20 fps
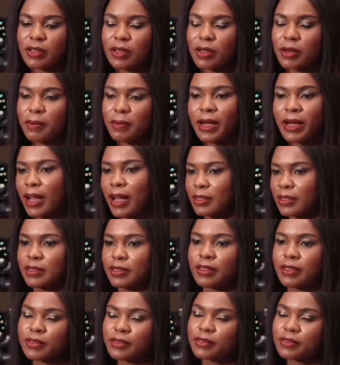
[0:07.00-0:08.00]
by
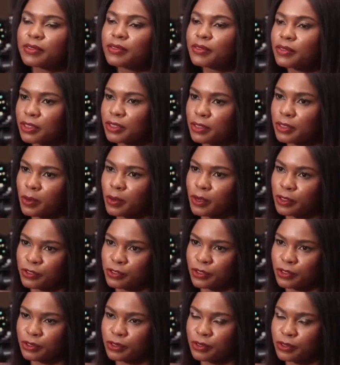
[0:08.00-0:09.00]
asking this
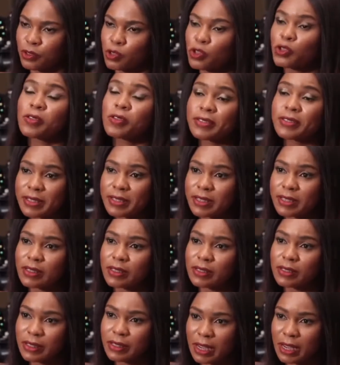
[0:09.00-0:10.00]
question. You don't
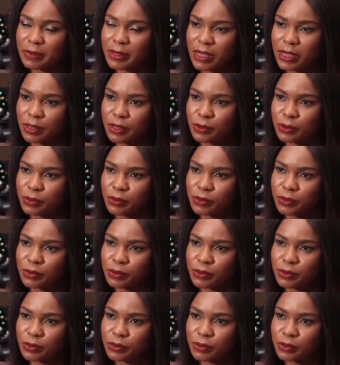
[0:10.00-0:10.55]
see Nnamdi Kanu?